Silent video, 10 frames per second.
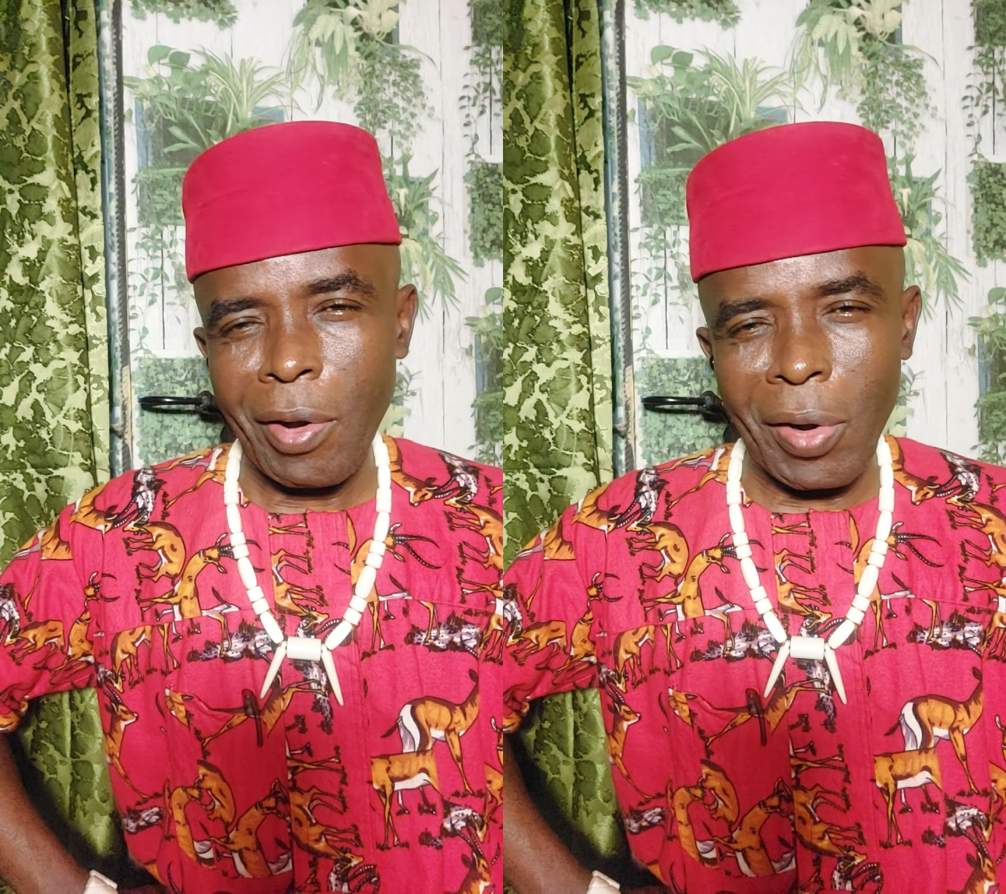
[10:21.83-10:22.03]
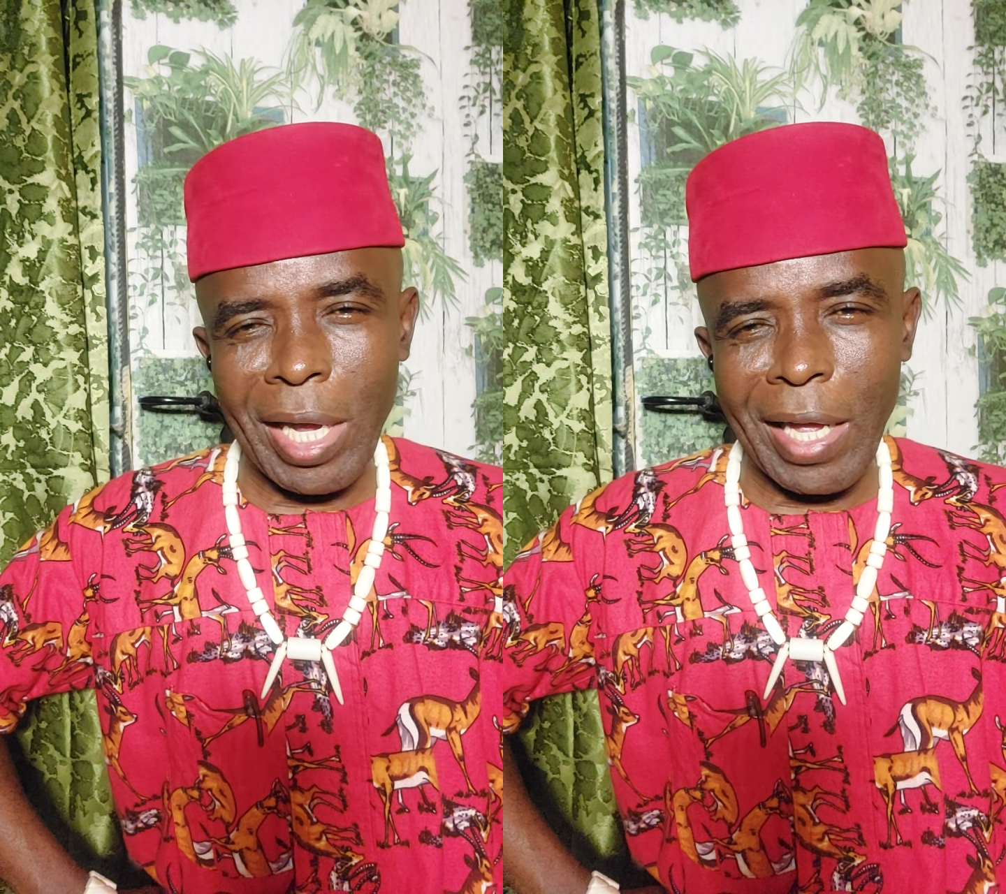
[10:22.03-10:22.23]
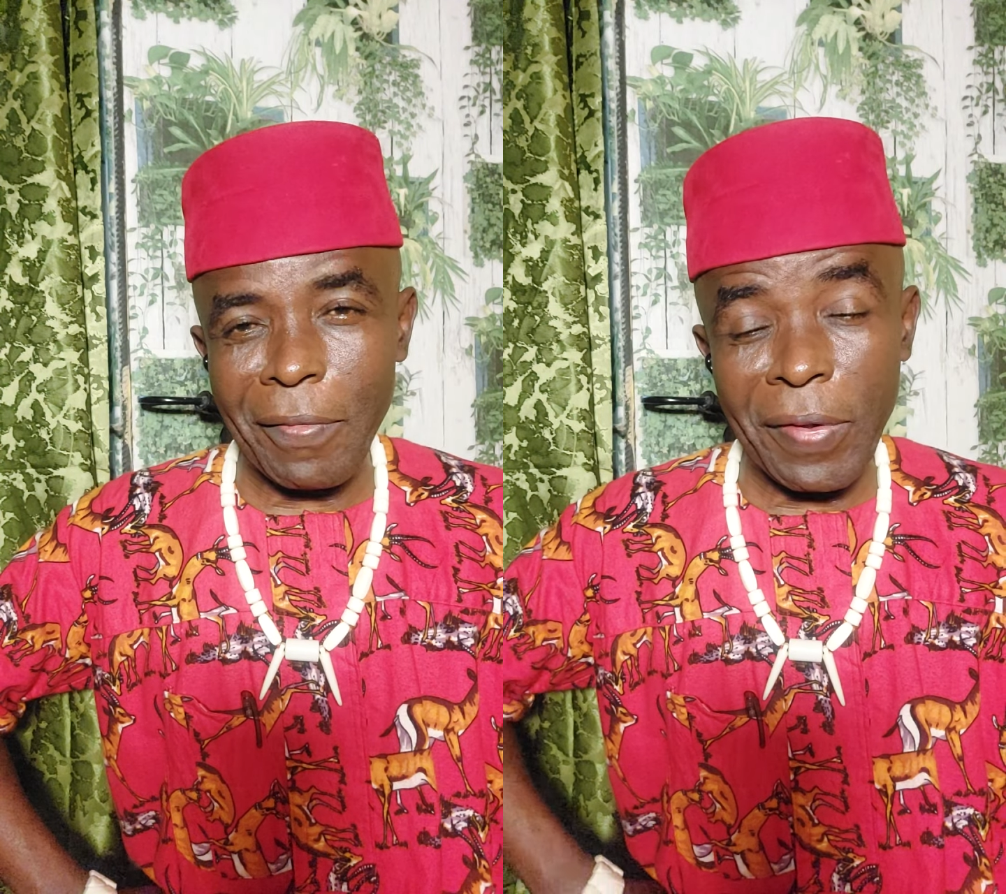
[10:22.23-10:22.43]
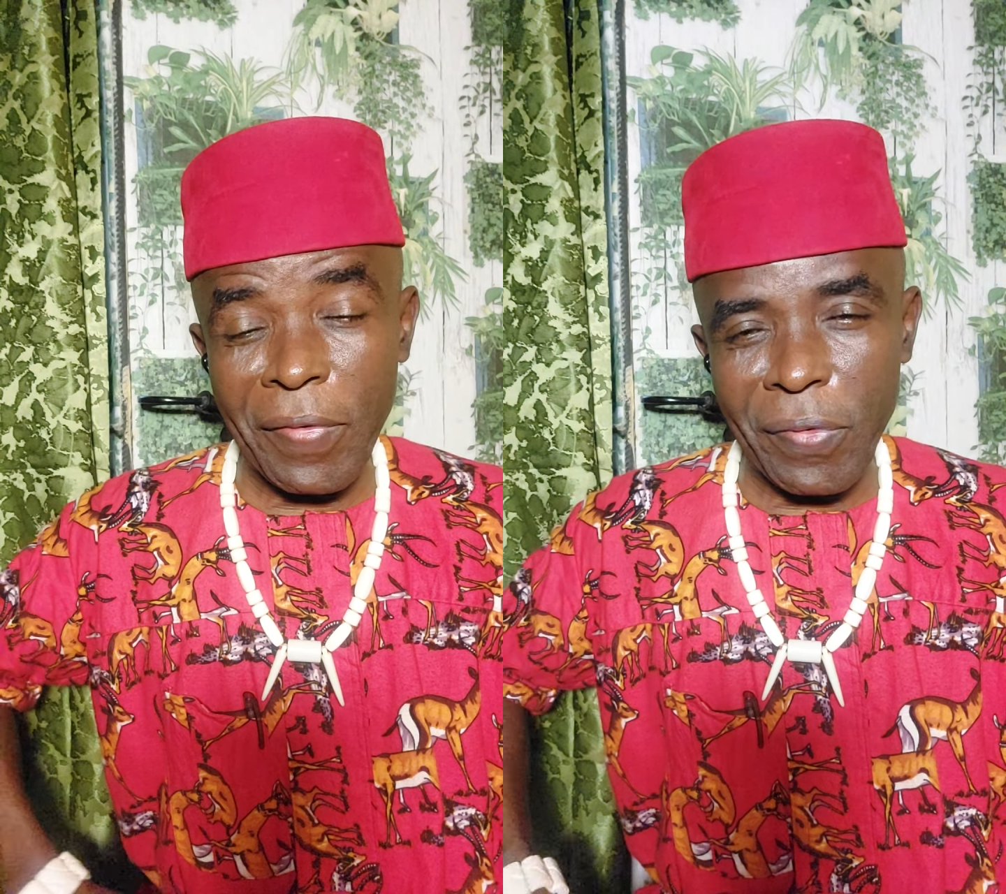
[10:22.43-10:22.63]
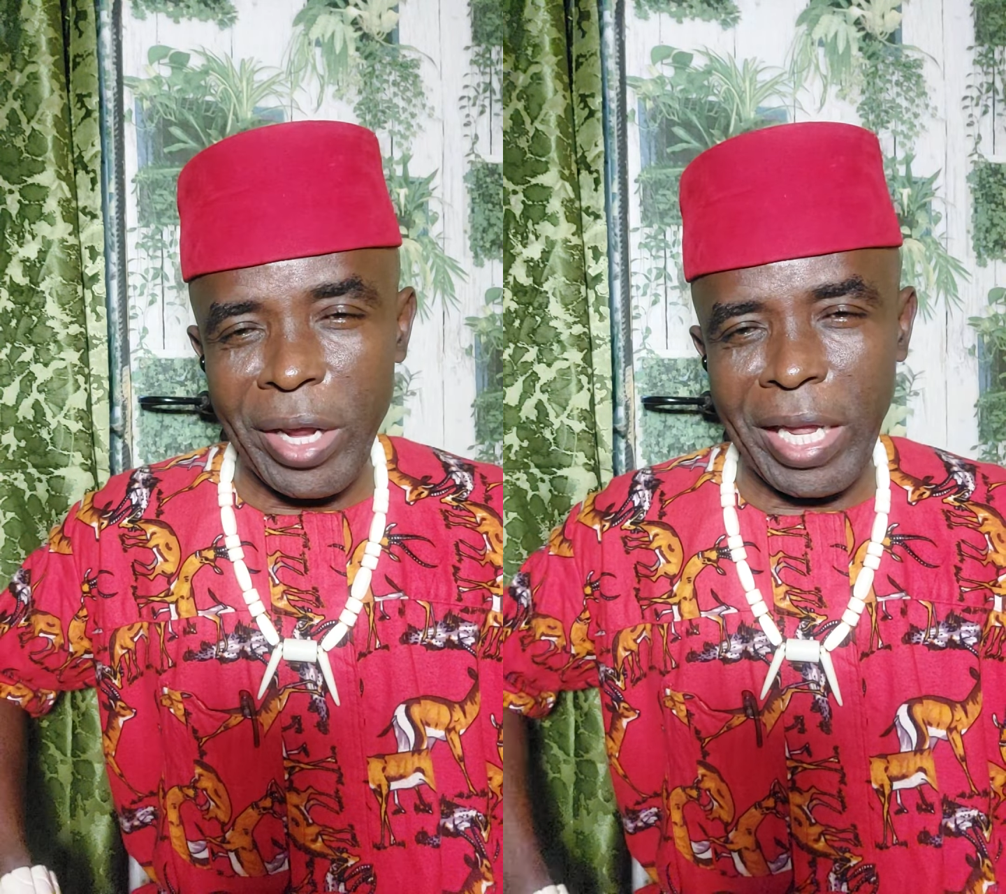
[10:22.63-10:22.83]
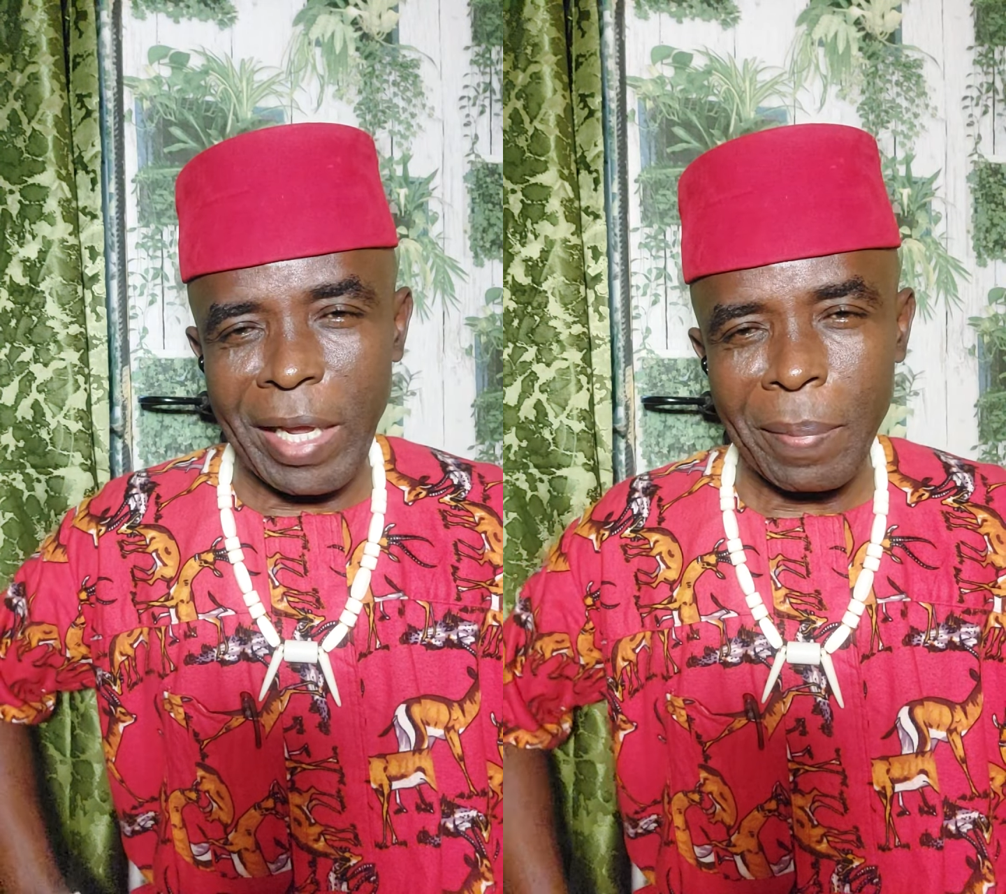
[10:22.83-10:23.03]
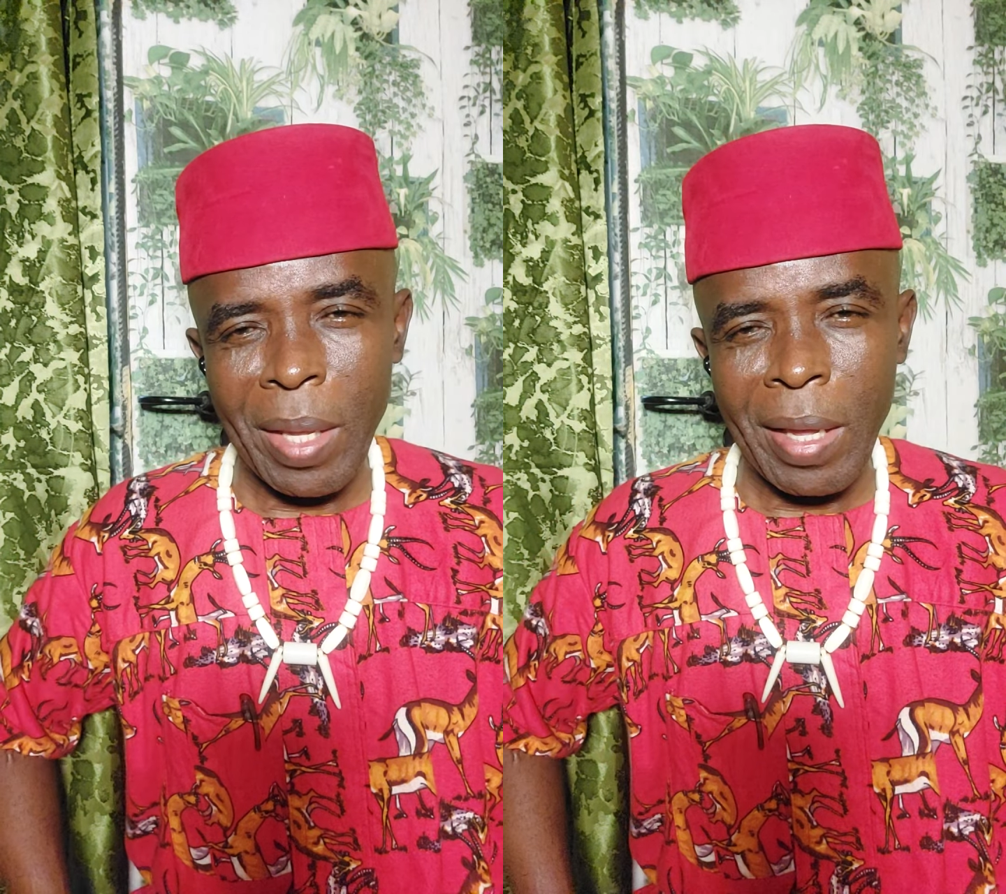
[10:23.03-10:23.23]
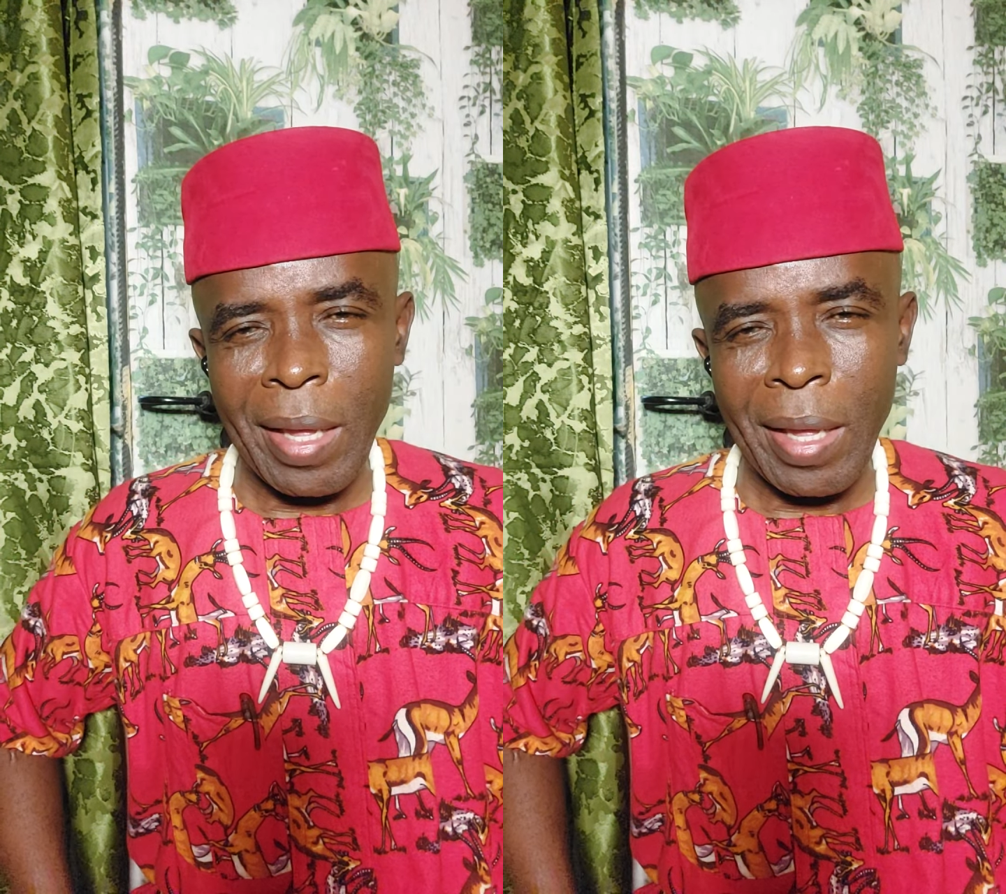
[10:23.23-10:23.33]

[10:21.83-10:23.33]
Okay? Feel free.